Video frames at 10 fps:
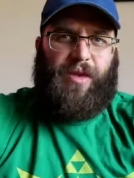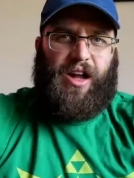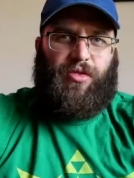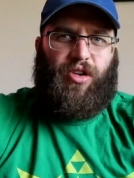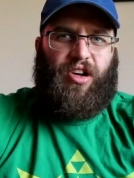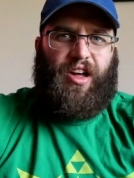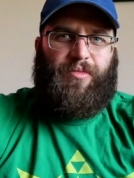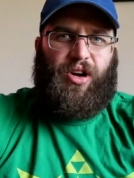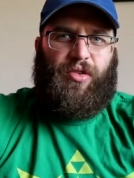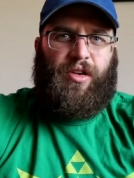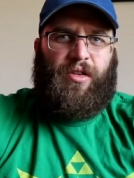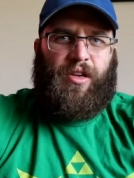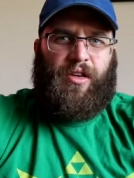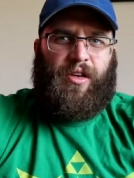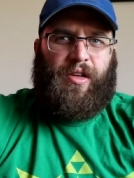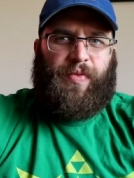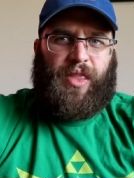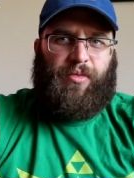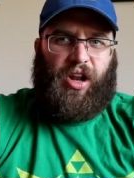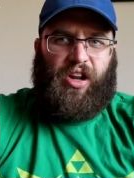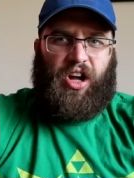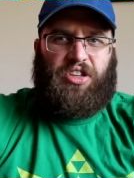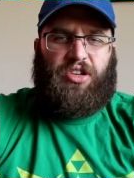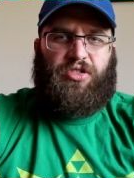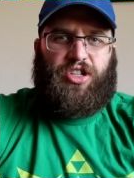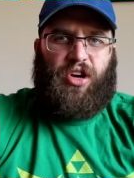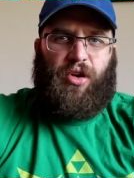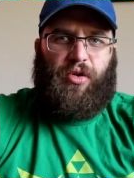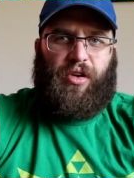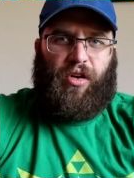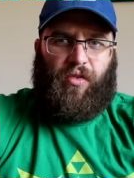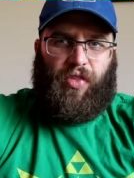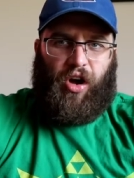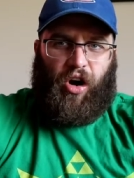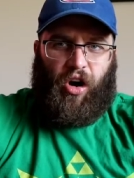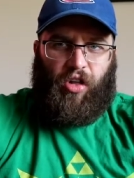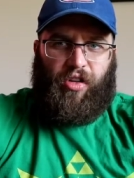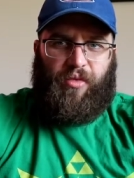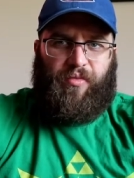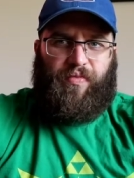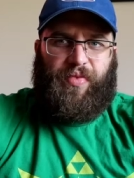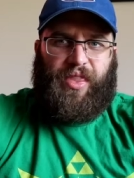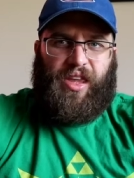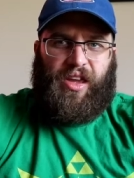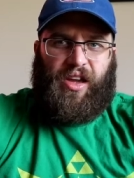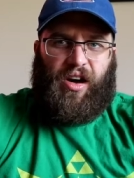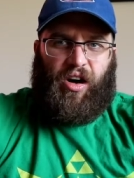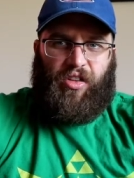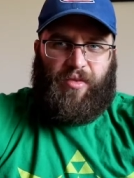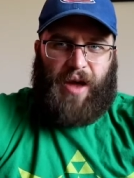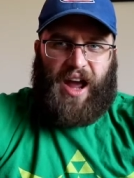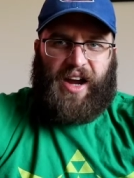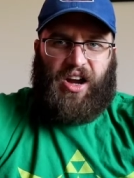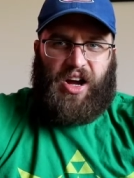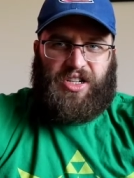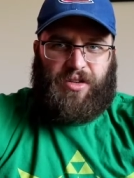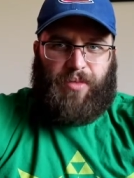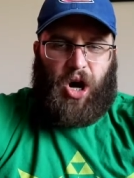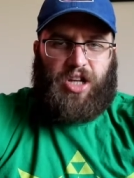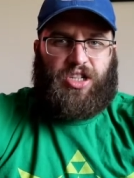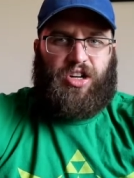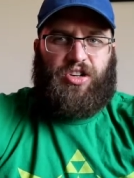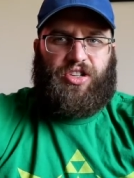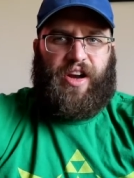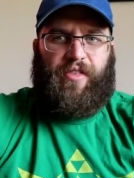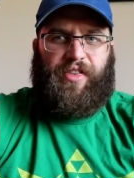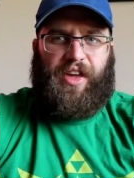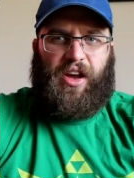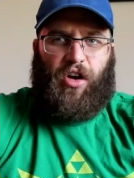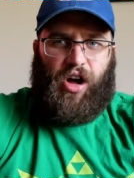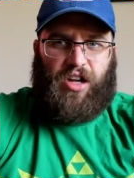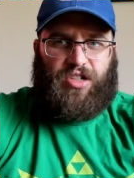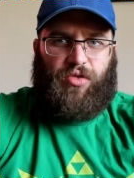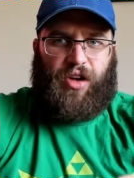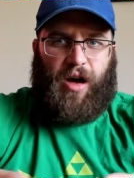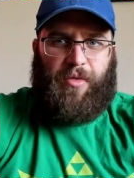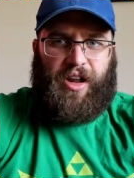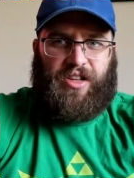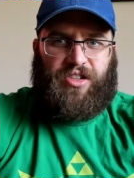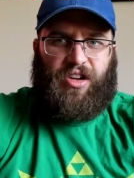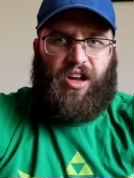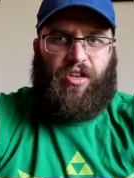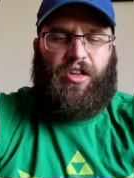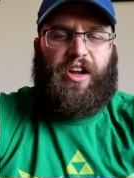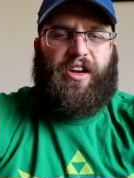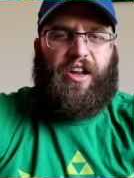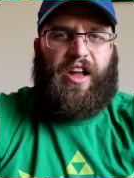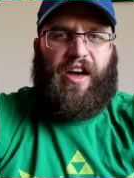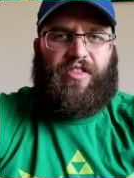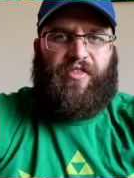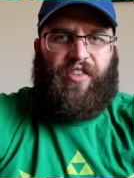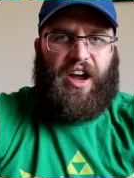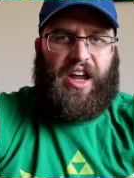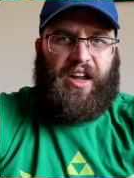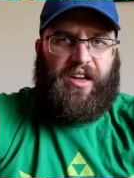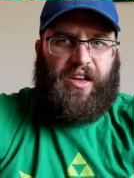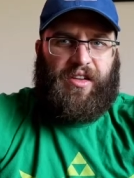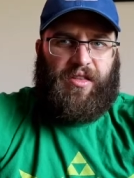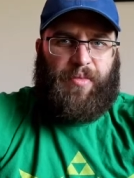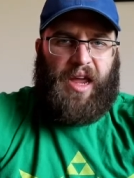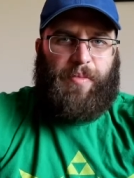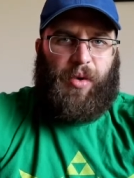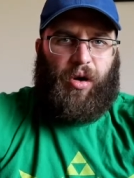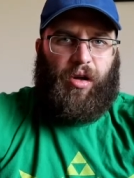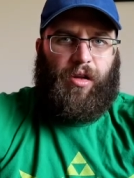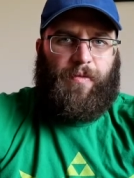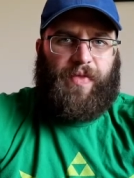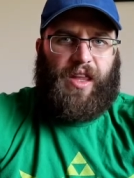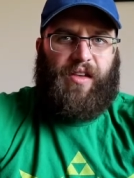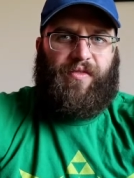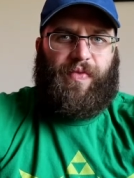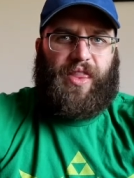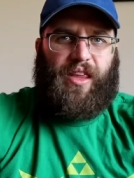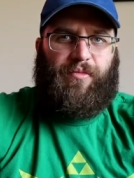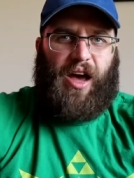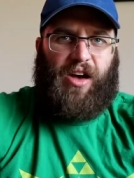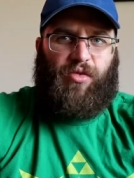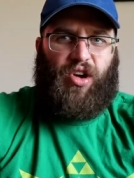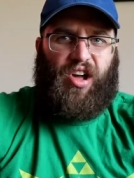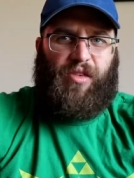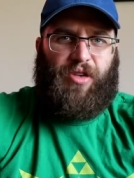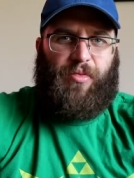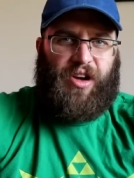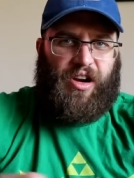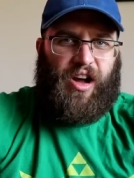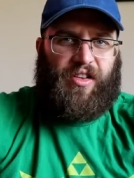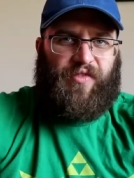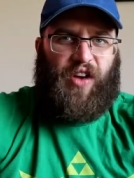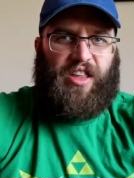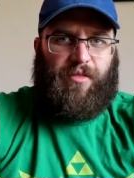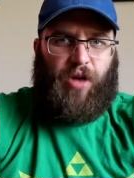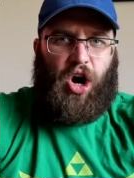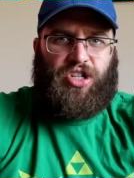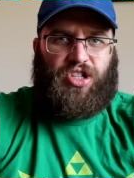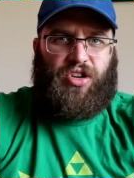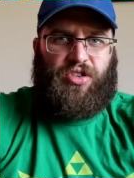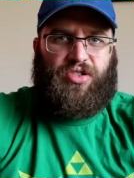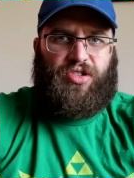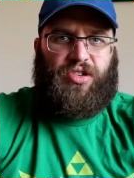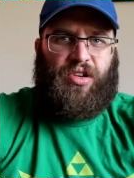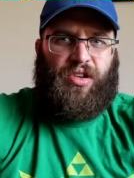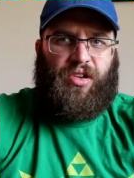in Battle Royale mode, but it also showed all their bad guys and monsters and everything also coming in. So not only are you going to have to fight the people in Battle Royale mode, but you're going to have to fight the monsters